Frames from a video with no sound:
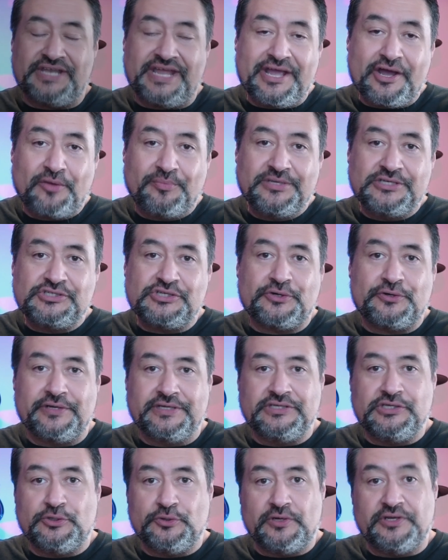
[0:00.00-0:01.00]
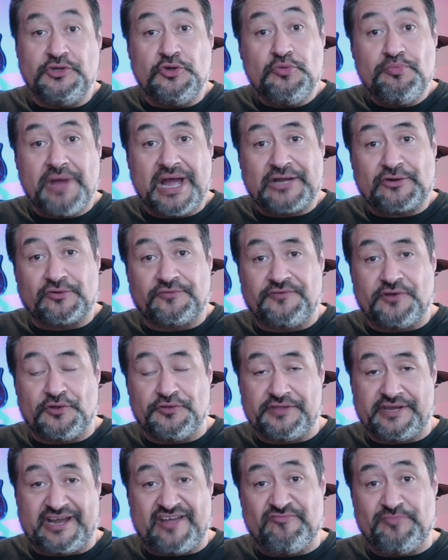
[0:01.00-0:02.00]
I'll be showing you a new microphone
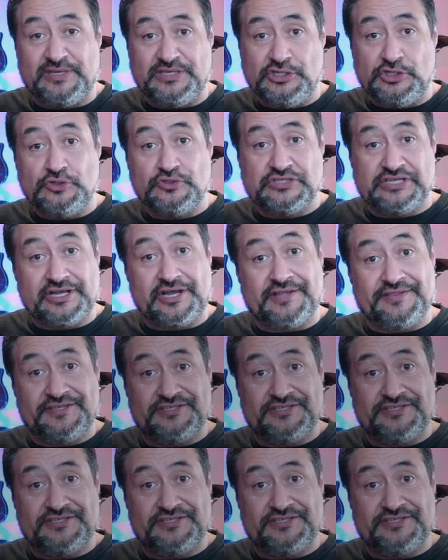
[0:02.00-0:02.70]
that I've been using on this